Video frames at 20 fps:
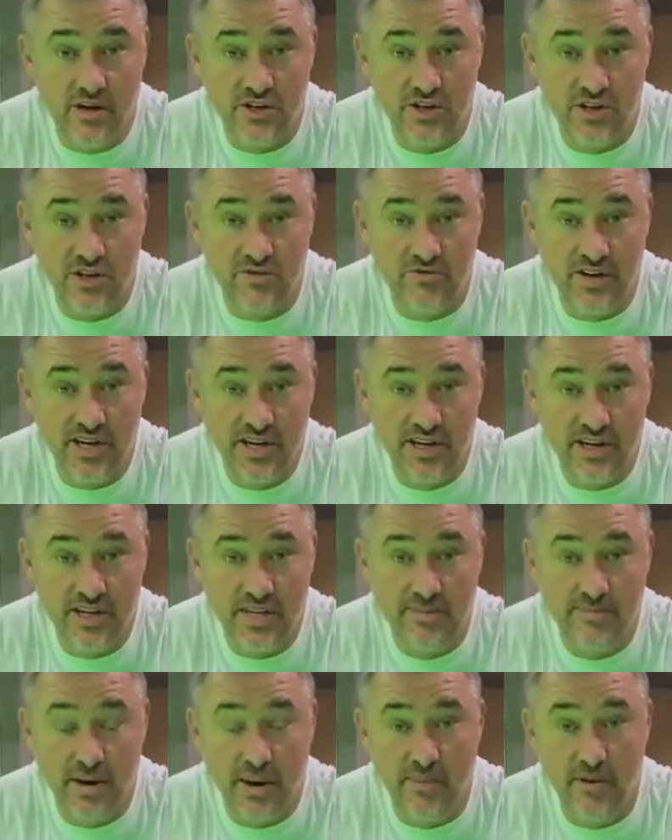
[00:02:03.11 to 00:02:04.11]
the Marshall Arena
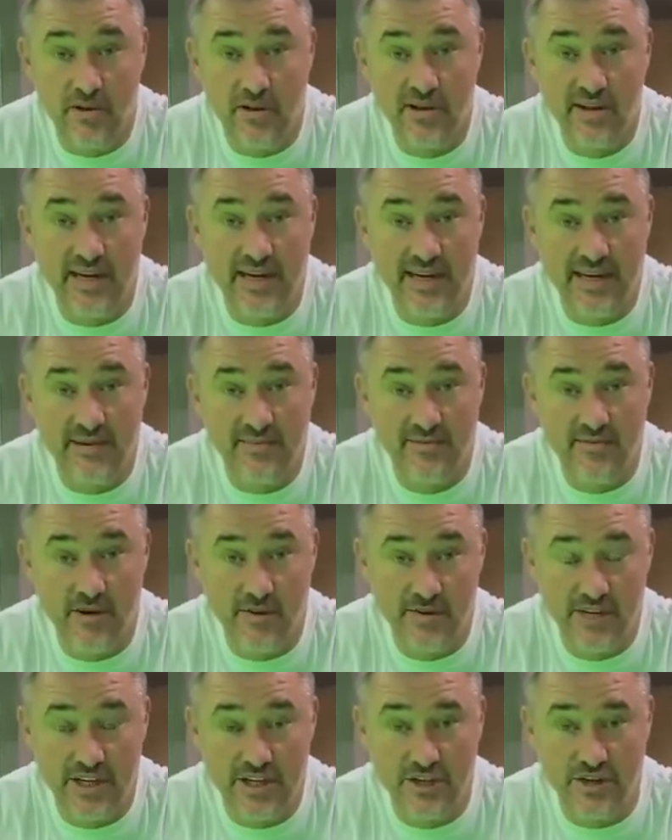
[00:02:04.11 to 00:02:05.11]
in the bubble, um,
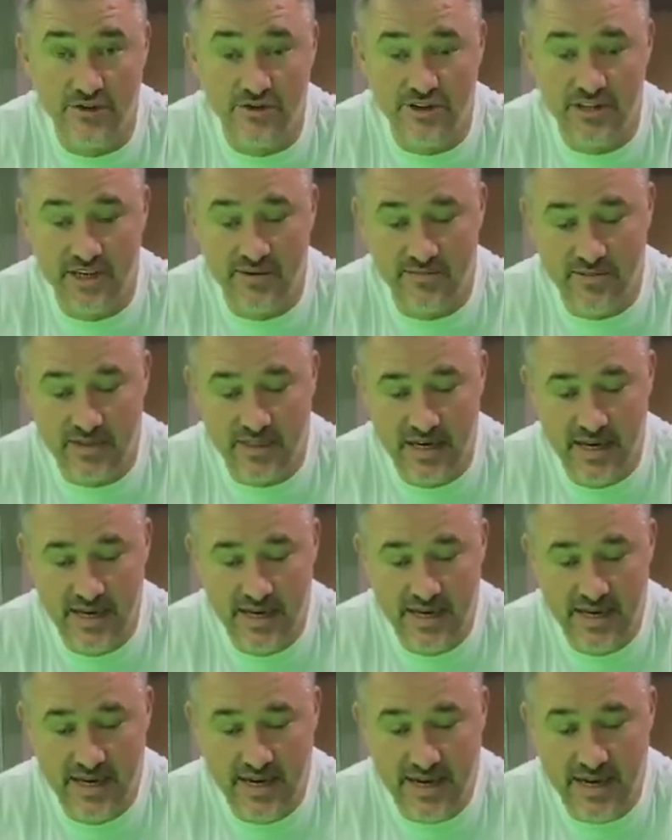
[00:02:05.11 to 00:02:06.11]
filming these cue tips.
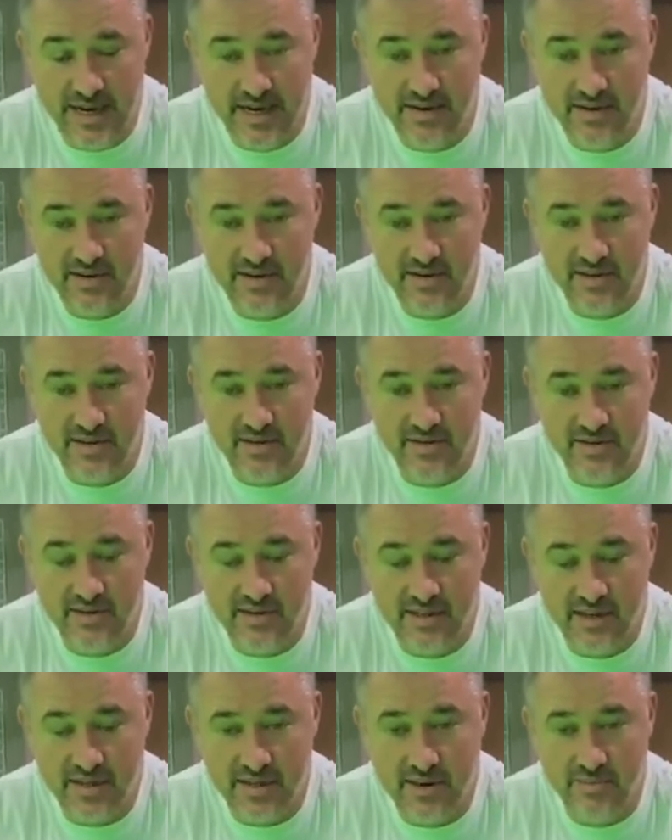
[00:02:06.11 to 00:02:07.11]
And
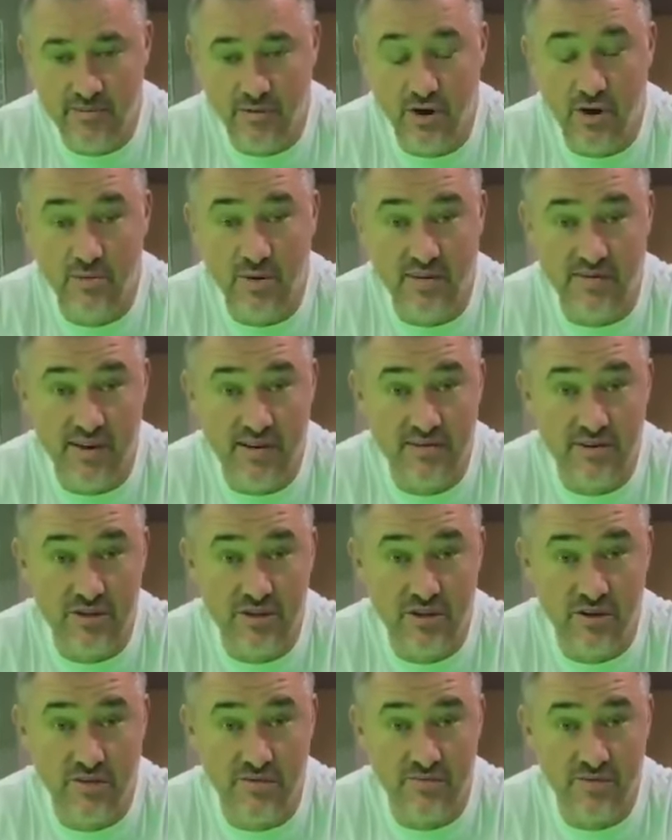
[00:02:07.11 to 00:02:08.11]
I think probably my favourite
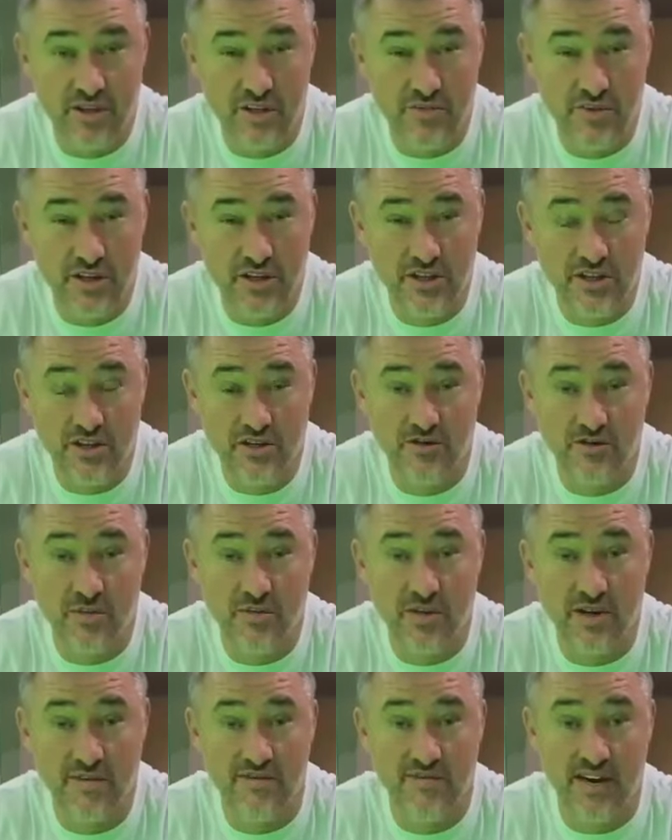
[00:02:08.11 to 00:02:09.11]
shot from this week, Judd
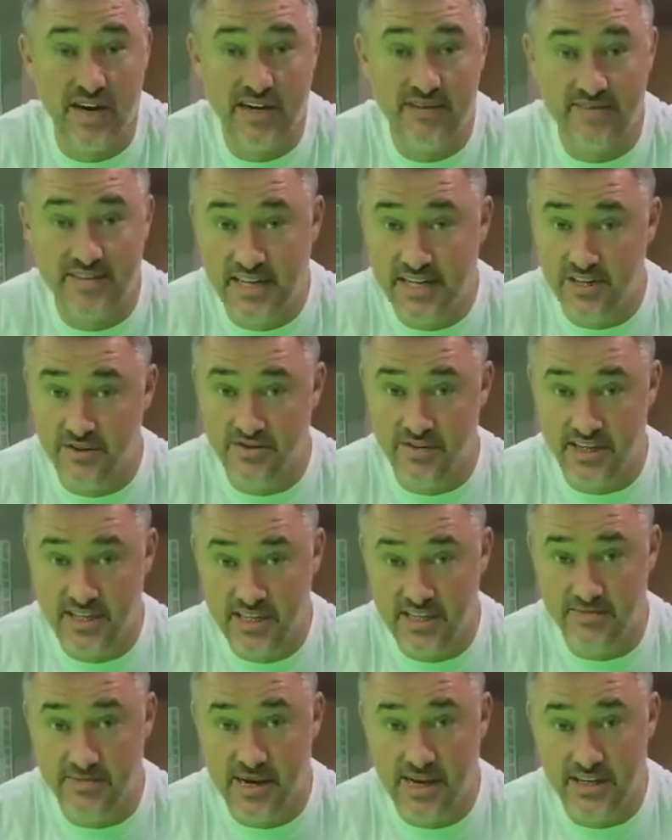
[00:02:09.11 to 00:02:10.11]
Trump had five centres
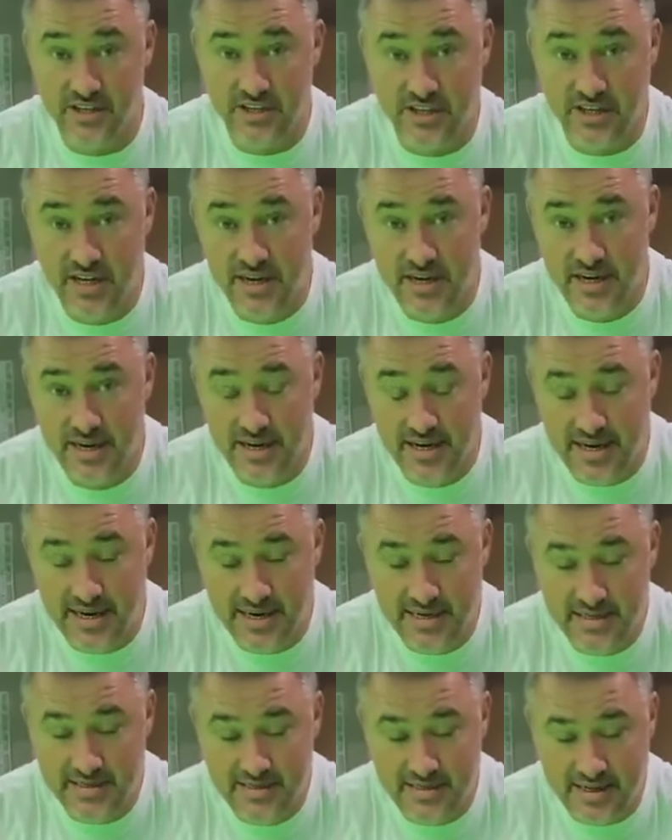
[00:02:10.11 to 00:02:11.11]
in his match
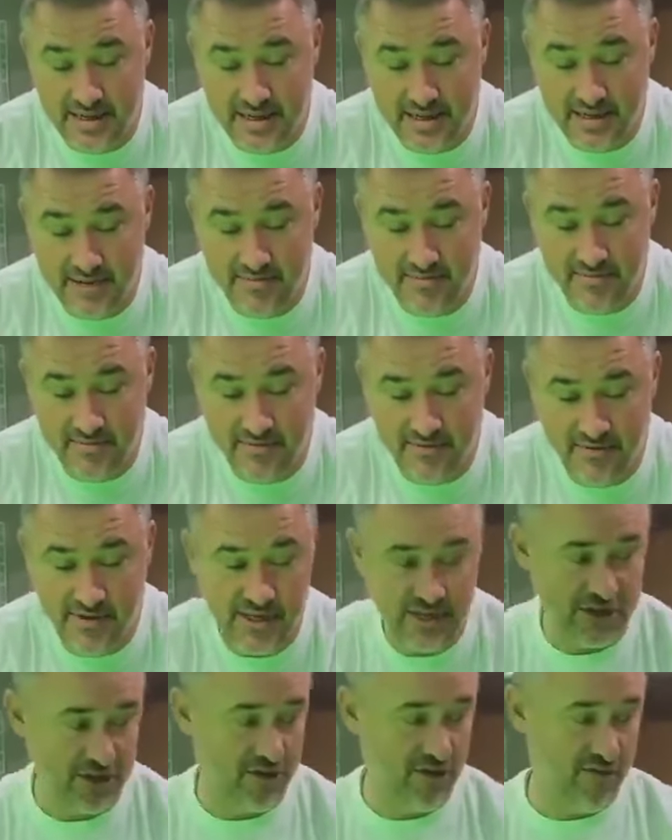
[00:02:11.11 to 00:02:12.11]
and mm-hmm. um,
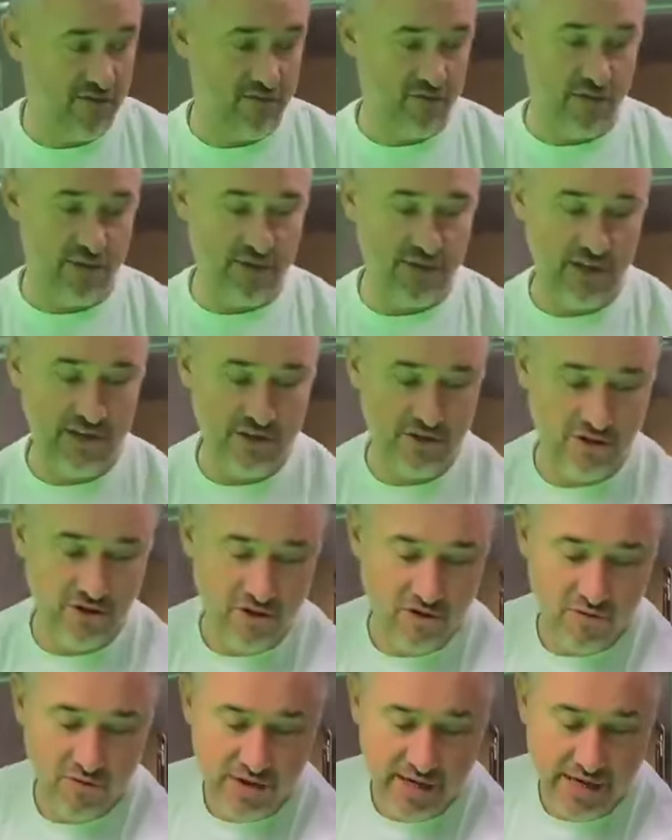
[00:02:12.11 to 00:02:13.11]
finished off with this
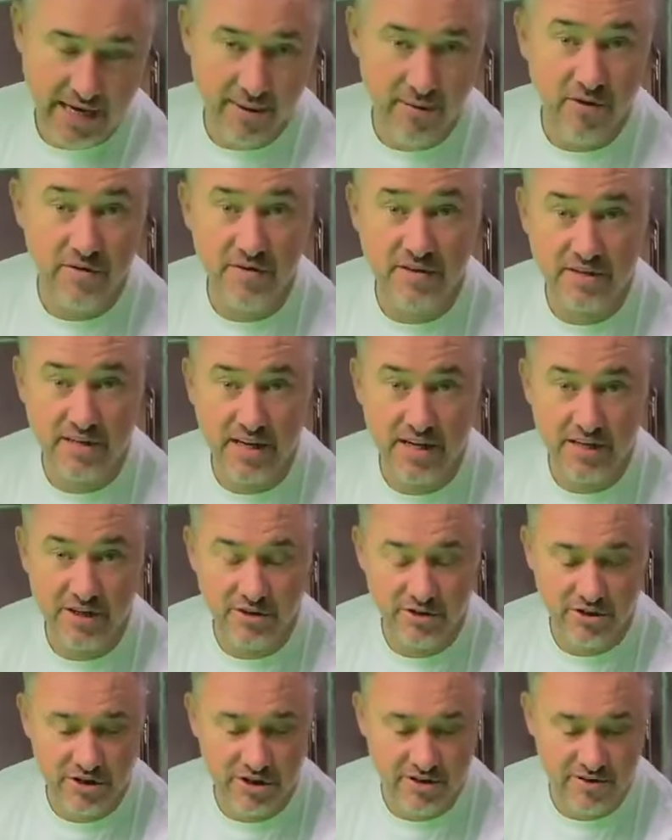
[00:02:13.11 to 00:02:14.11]
shot where he came off the
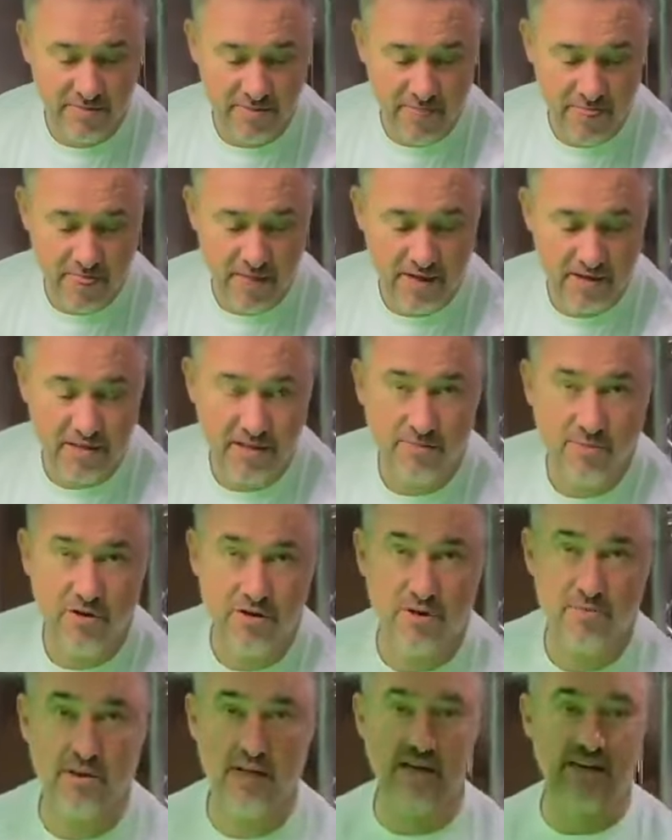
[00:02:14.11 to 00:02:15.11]
side cushion to
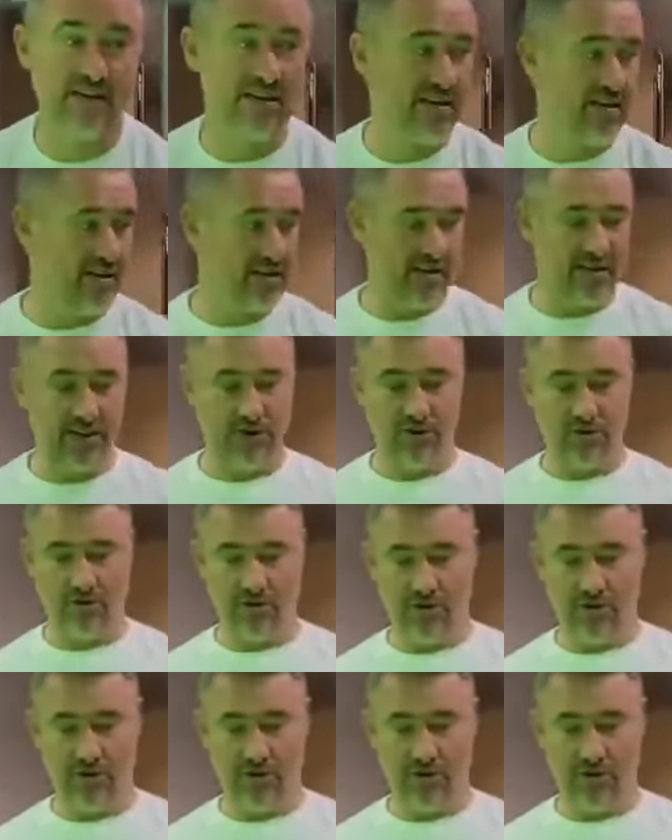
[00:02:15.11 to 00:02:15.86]
put the black in